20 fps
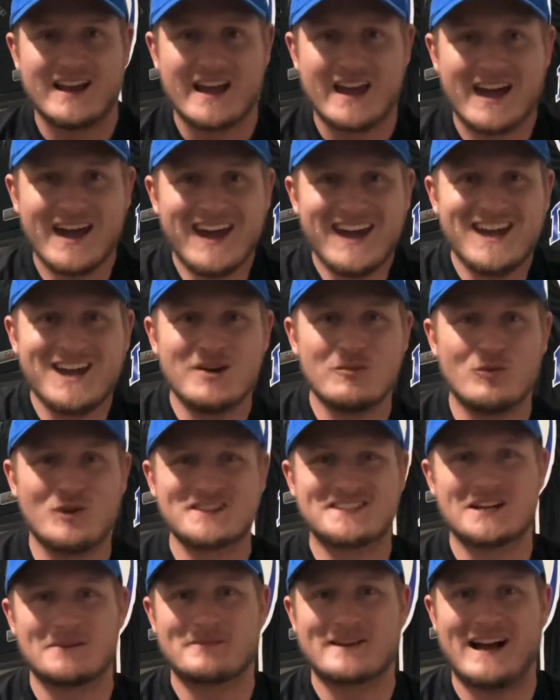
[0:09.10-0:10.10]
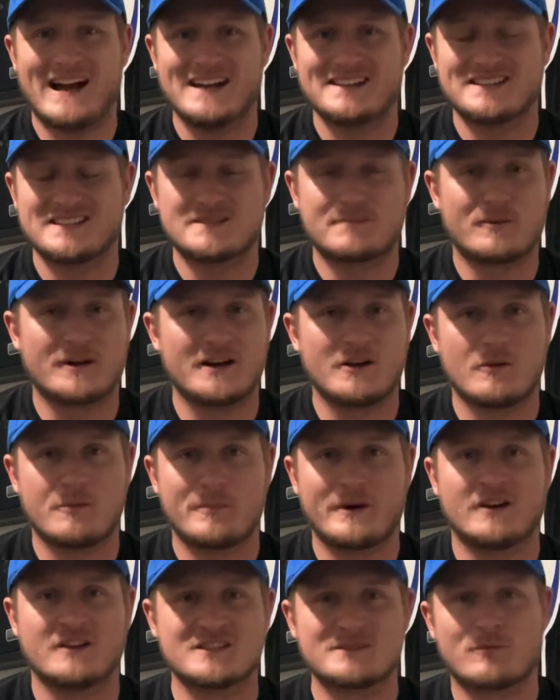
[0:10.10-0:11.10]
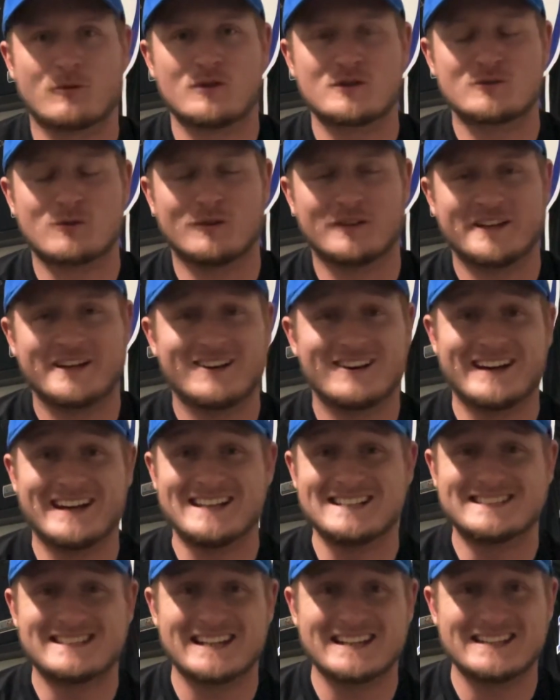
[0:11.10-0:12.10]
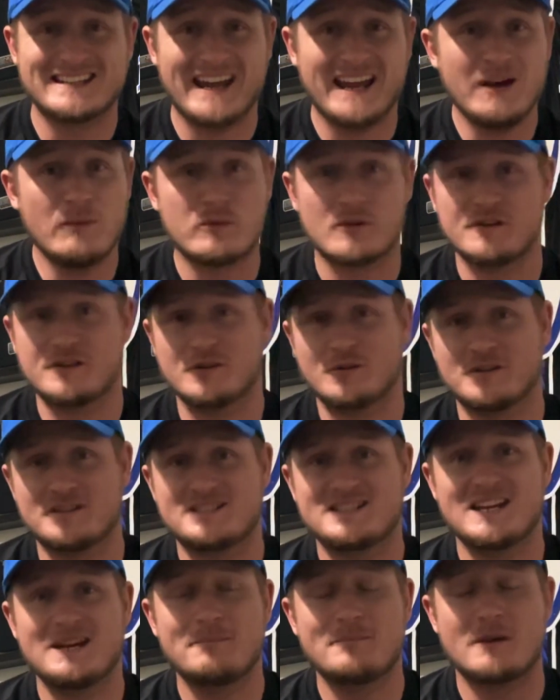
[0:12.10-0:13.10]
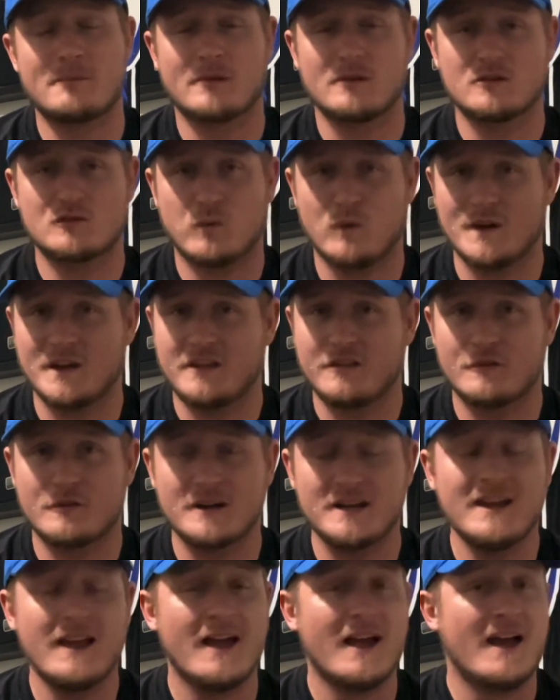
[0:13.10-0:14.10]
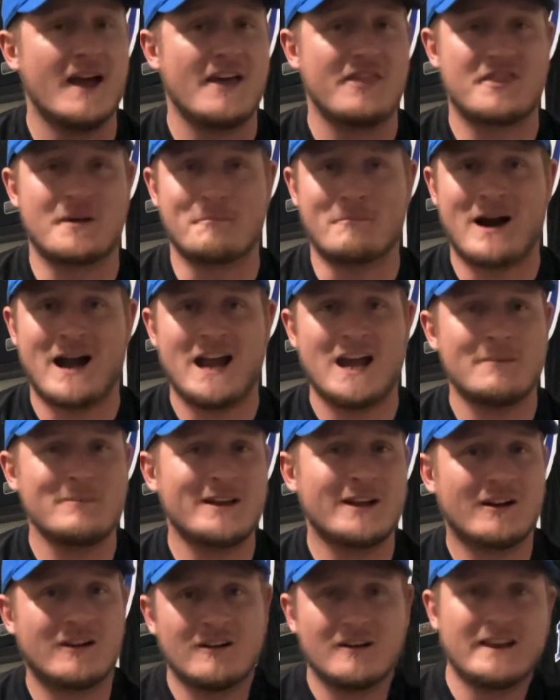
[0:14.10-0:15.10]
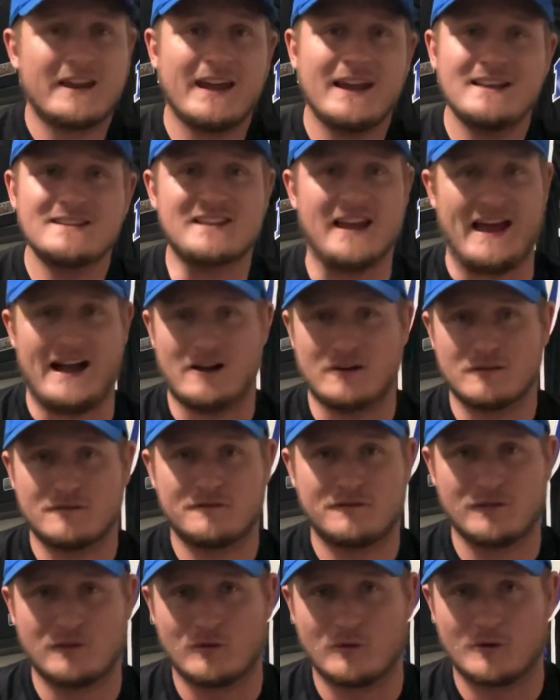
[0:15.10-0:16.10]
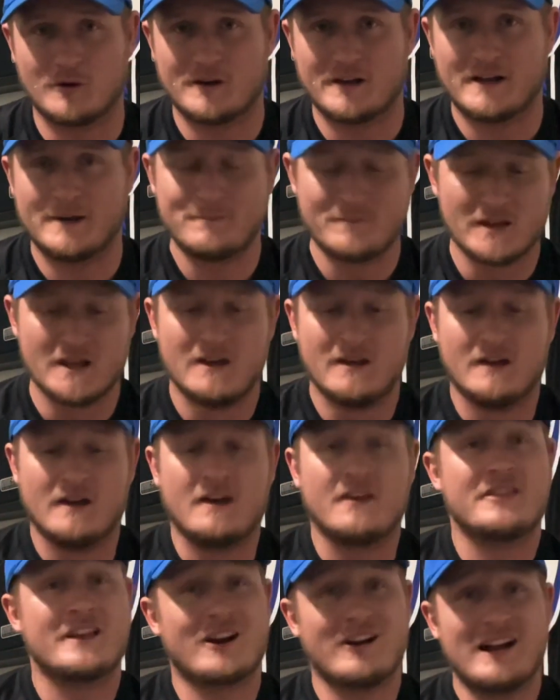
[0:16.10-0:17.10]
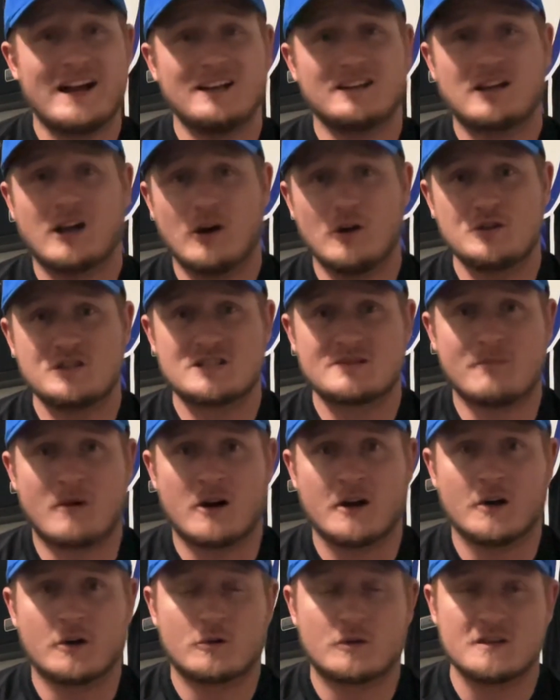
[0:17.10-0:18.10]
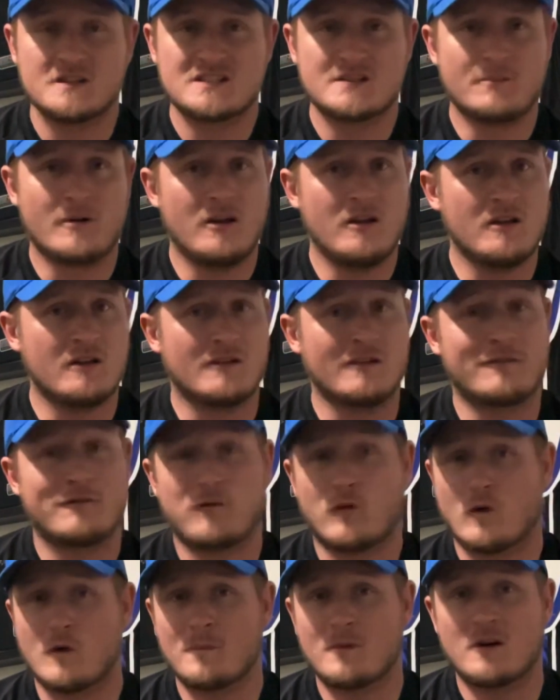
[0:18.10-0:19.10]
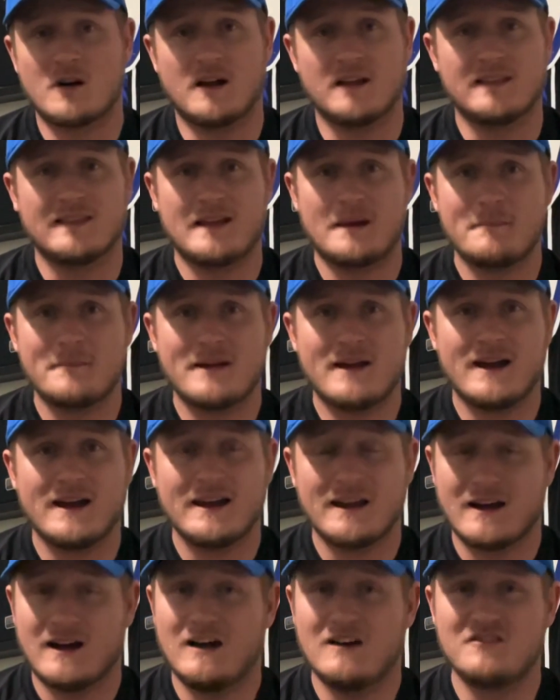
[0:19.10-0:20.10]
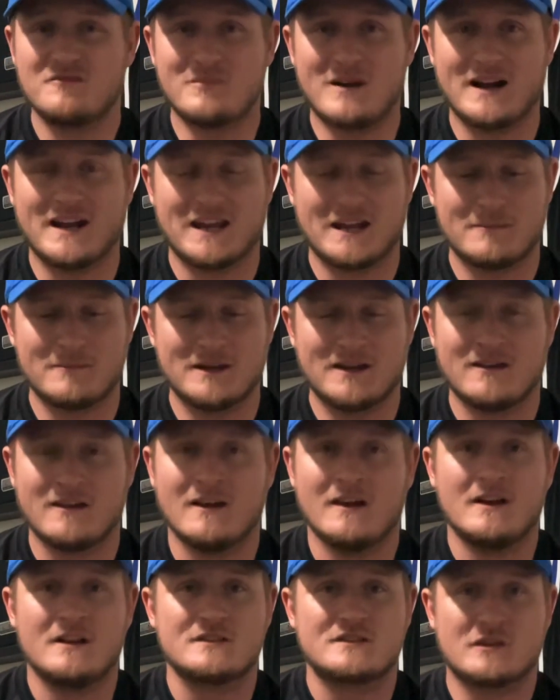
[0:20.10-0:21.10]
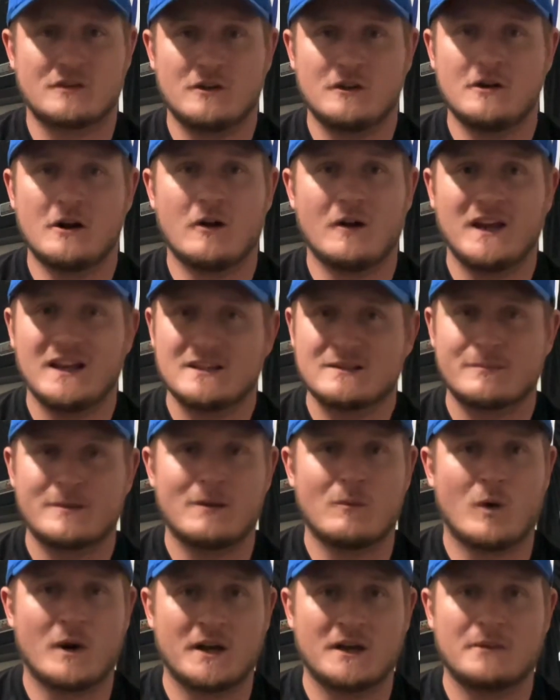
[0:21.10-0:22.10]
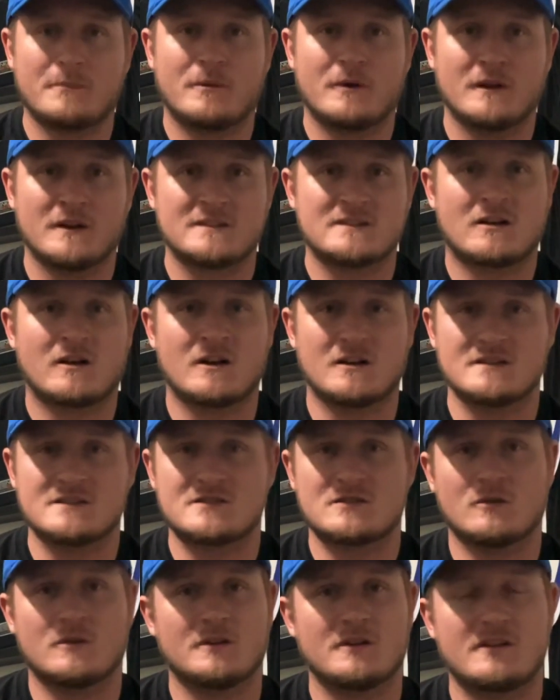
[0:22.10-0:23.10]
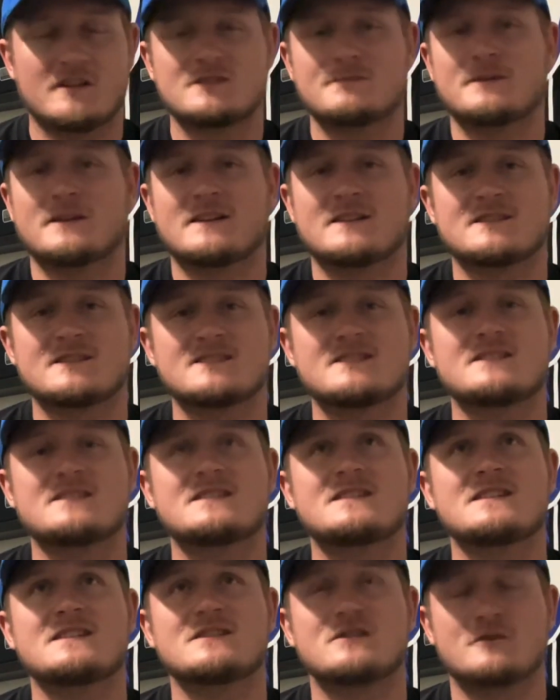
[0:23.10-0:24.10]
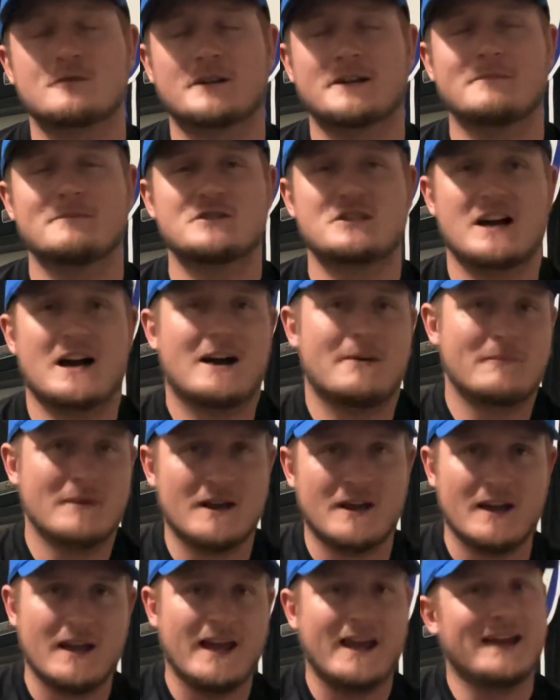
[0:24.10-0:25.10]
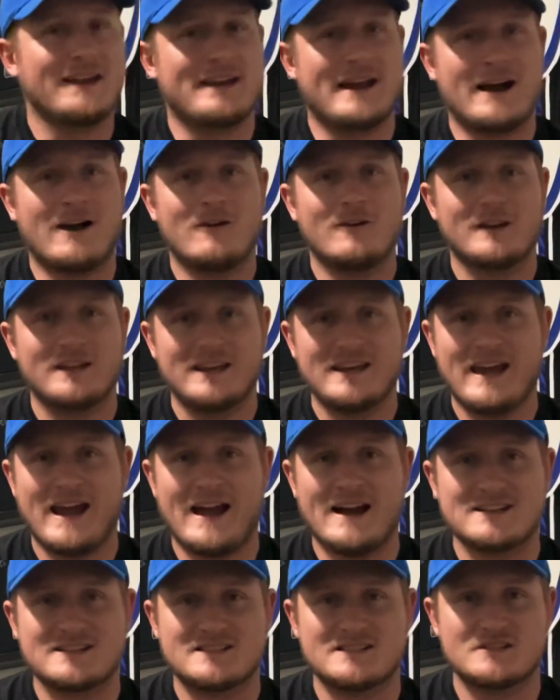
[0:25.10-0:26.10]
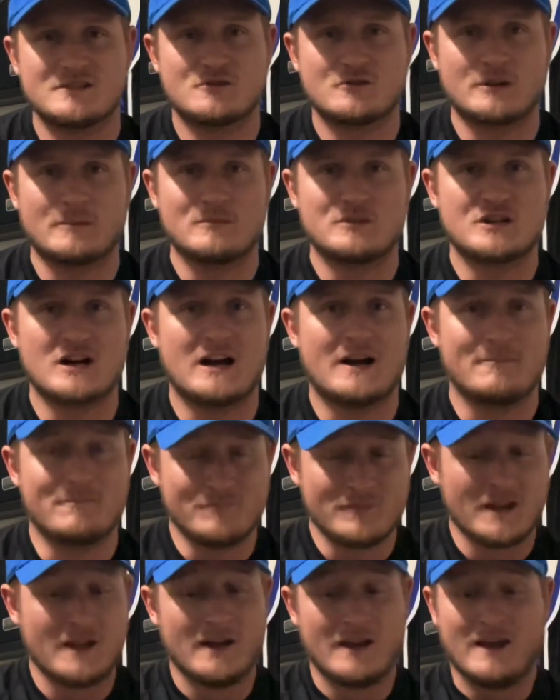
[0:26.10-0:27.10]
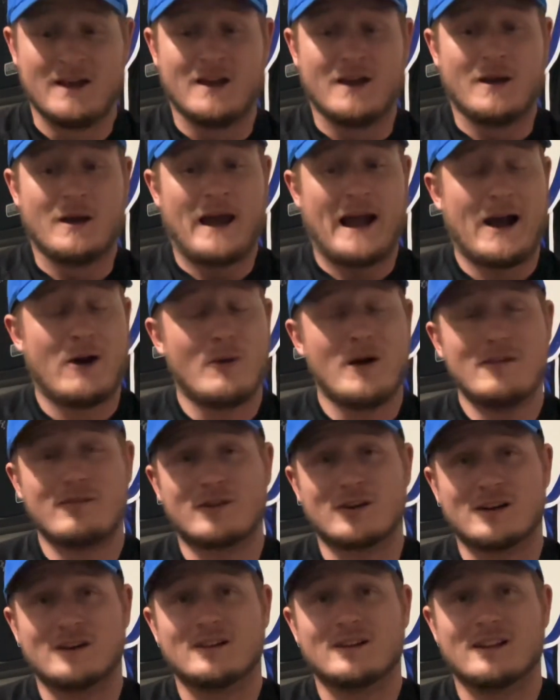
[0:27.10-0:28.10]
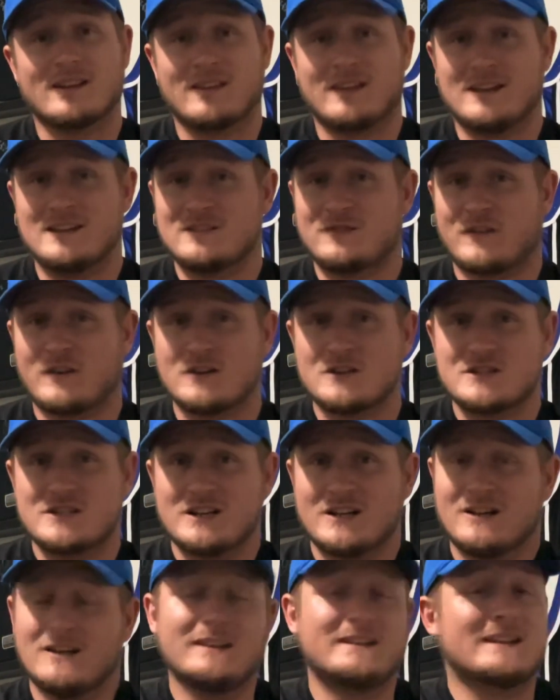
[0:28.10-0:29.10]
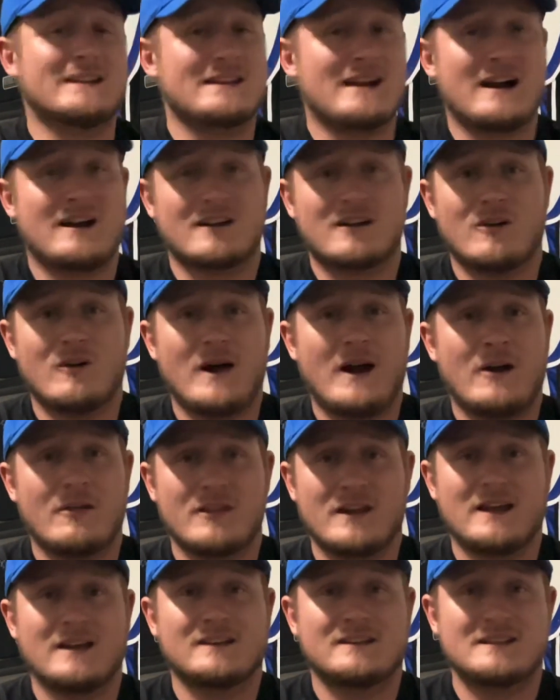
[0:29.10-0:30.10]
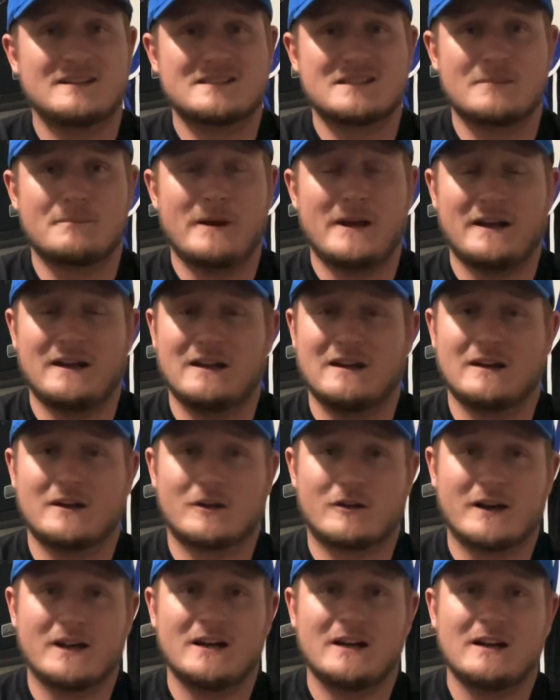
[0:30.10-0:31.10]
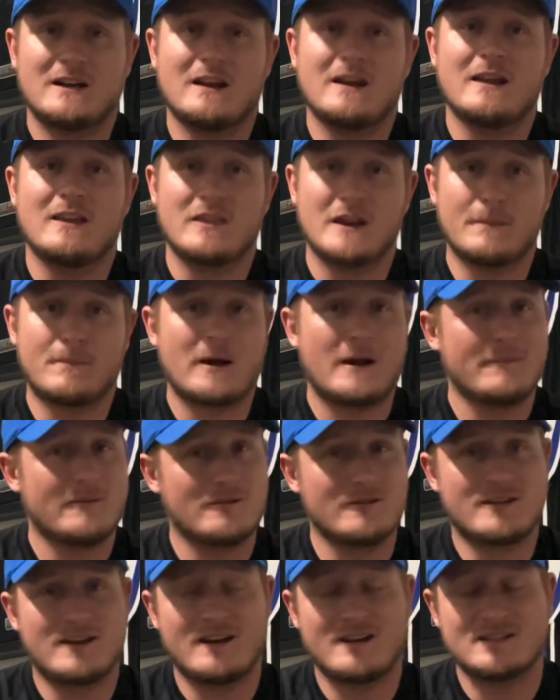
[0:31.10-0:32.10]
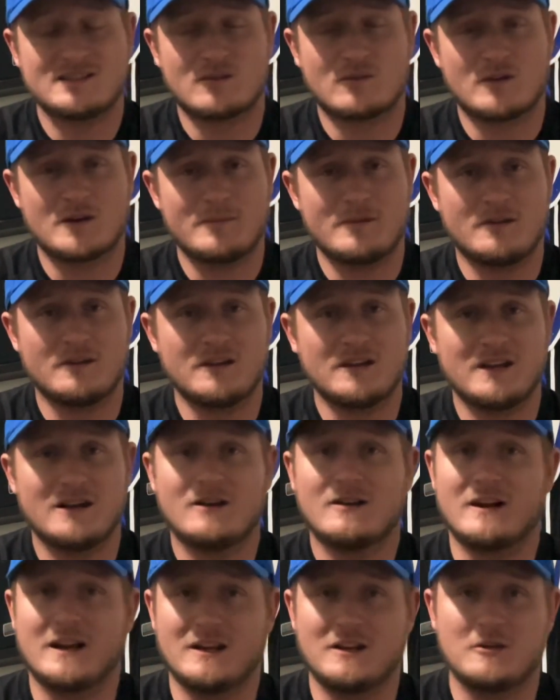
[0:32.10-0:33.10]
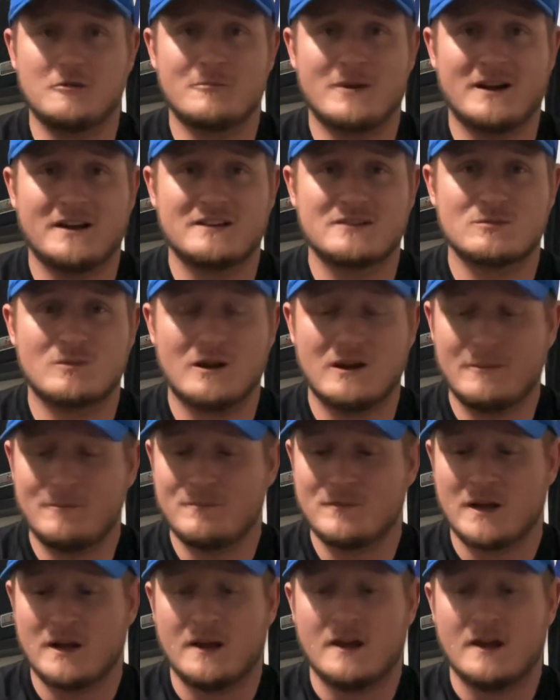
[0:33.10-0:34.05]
Hey, what's up, guys? It's Brando with Brando Sports World here, and today we're doing team number 23, the Miami Hurricanes out of Florida. Their head coach is Mario Cristobal, a former alumni of Miami, so you know he's been wanting to put his heart and soul into this because this is his dream job, and now he has his dream job. However, his first year did not go how they anticipated, and granted, they probably look at it as a rebuilding year, and you might as well.